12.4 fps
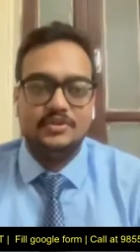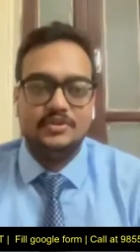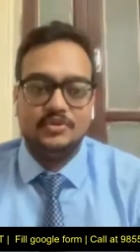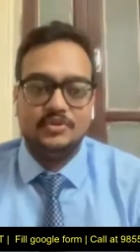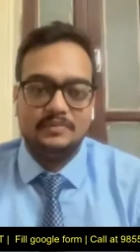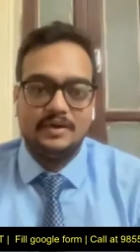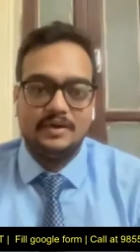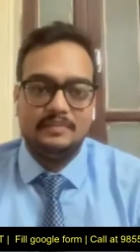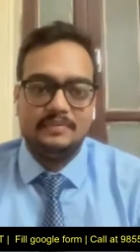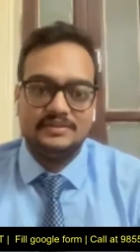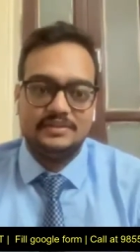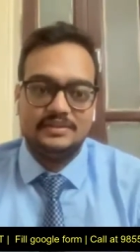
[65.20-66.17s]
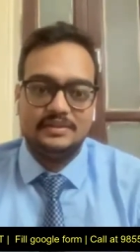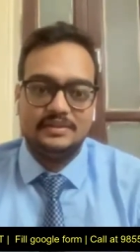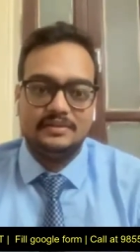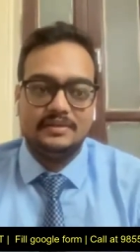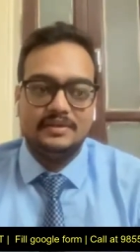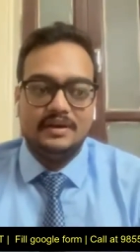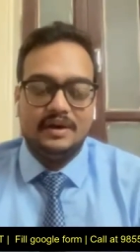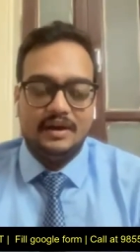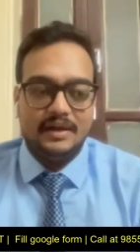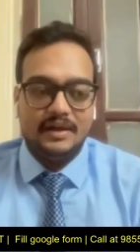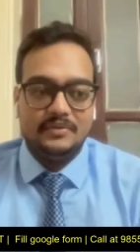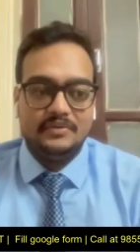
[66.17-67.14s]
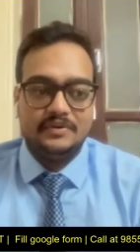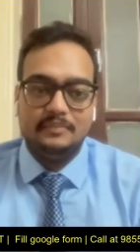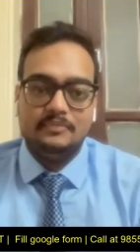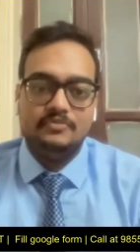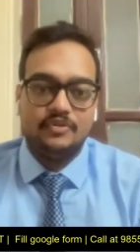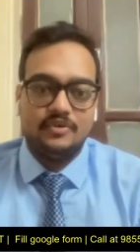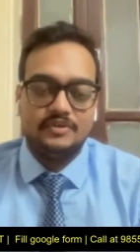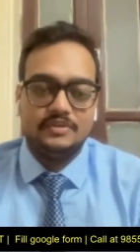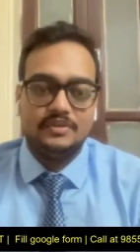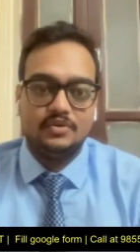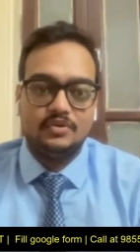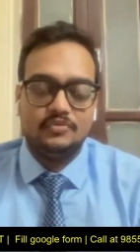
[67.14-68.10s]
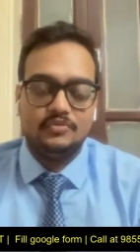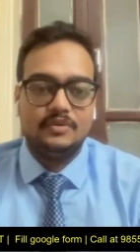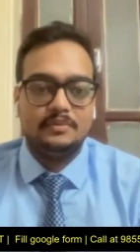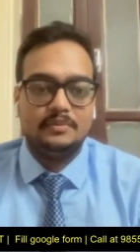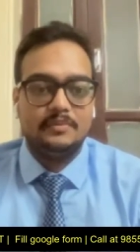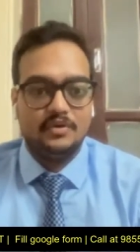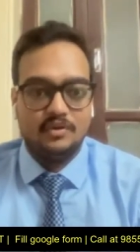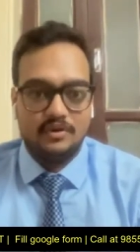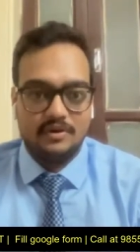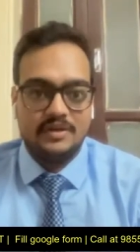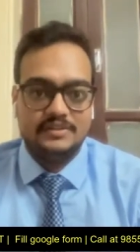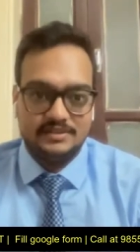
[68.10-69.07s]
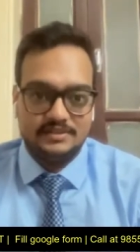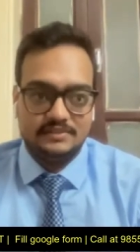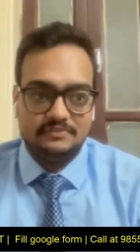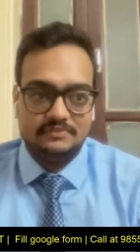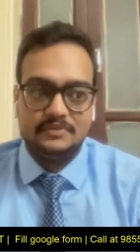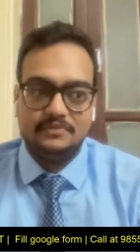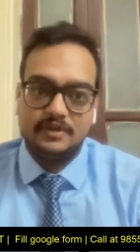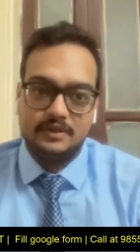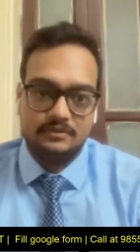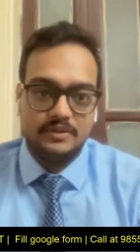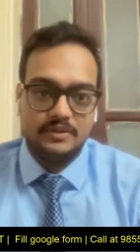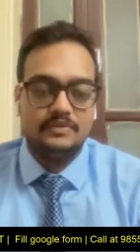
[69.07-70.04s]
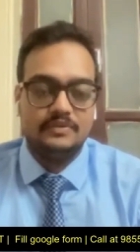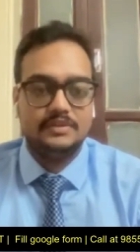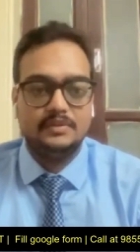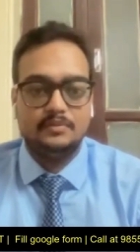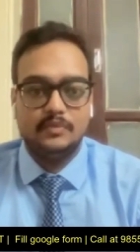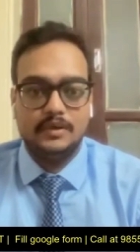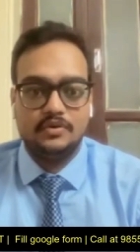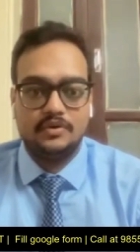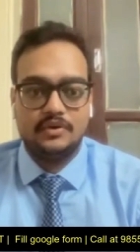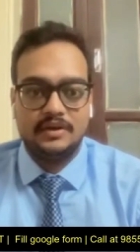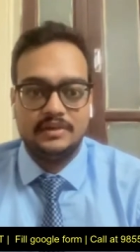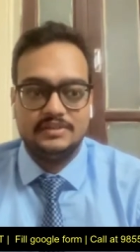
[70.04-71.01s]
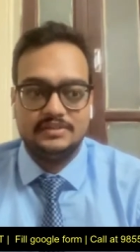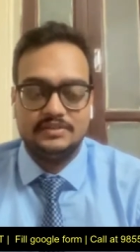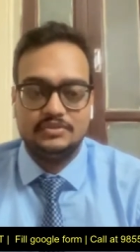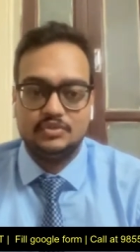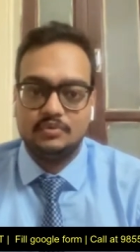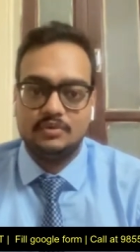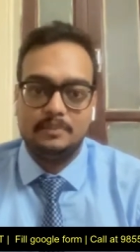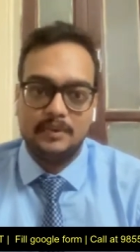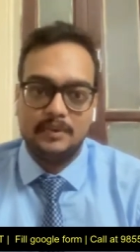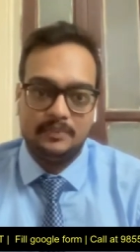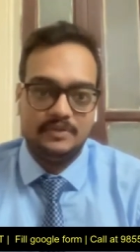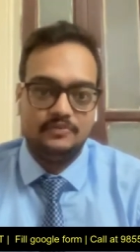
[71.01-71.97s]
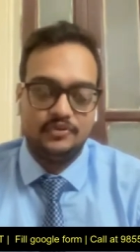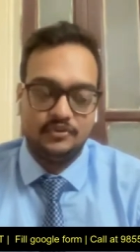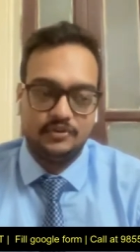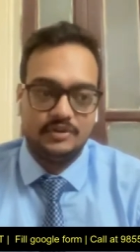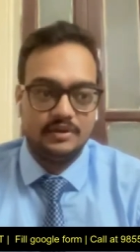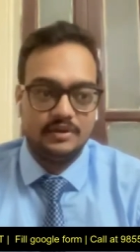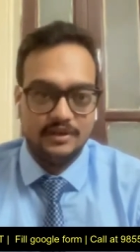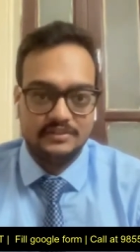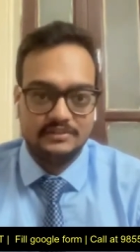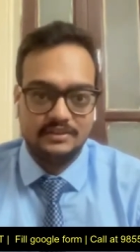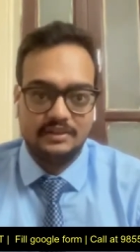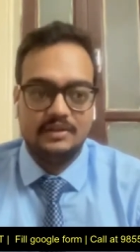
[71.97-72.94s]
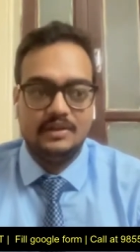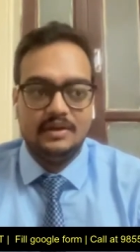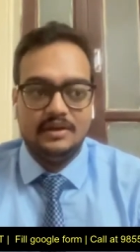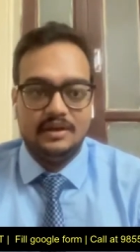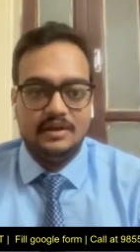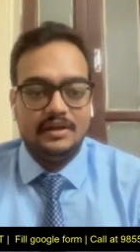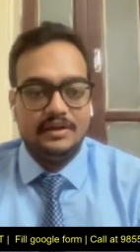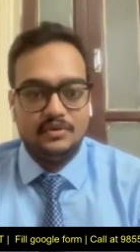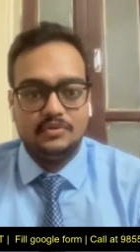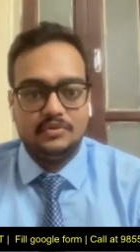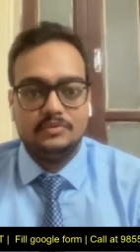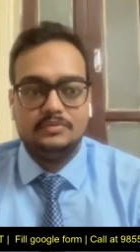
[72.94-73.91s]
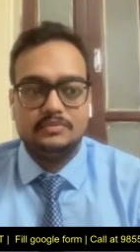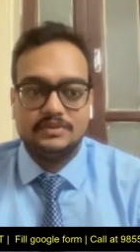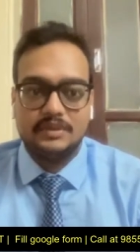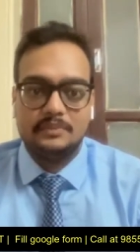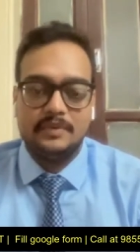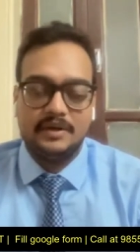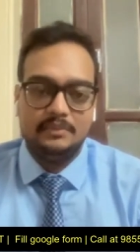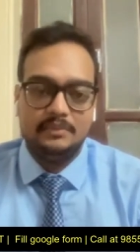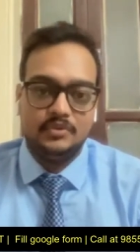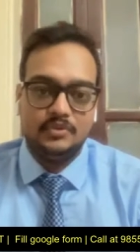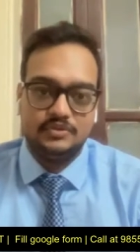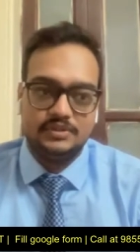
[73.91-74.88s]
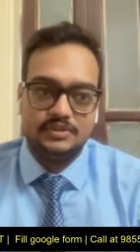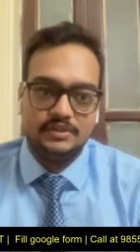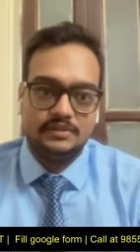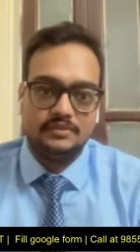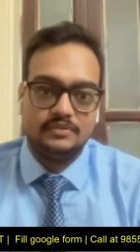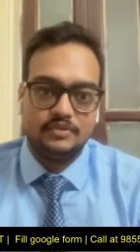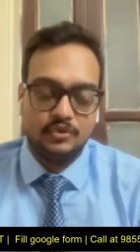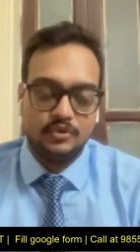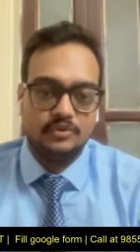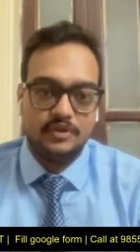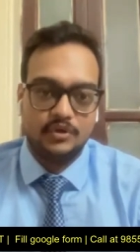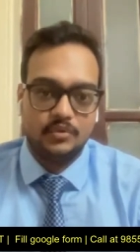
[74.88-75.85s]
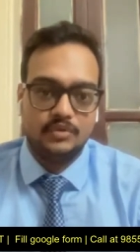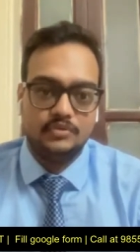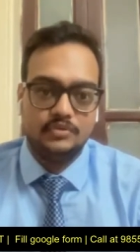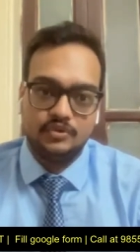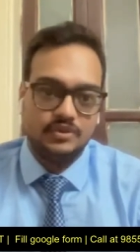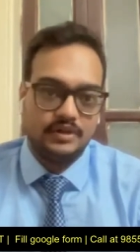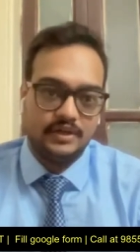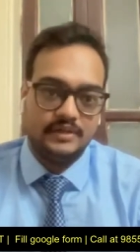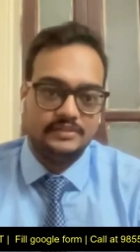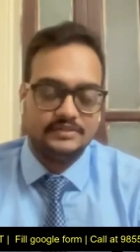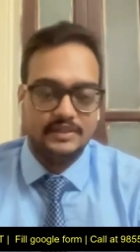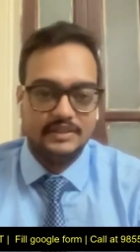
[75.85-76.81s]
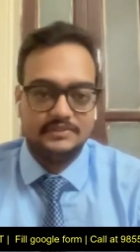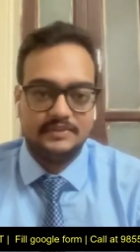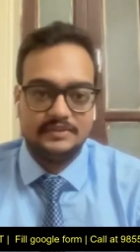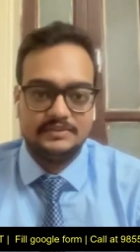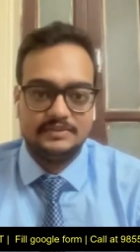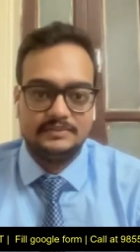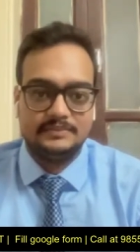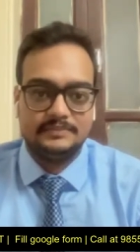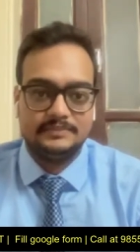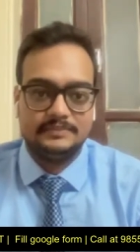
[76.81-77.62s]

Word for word: uh, during my bachelor, I have dreamed for the go for the big organization, which work, work with the big organization. So I prepared for GATE, sir. And I know, sir, many P S Us through recruit through the GATEs. That's why, sir.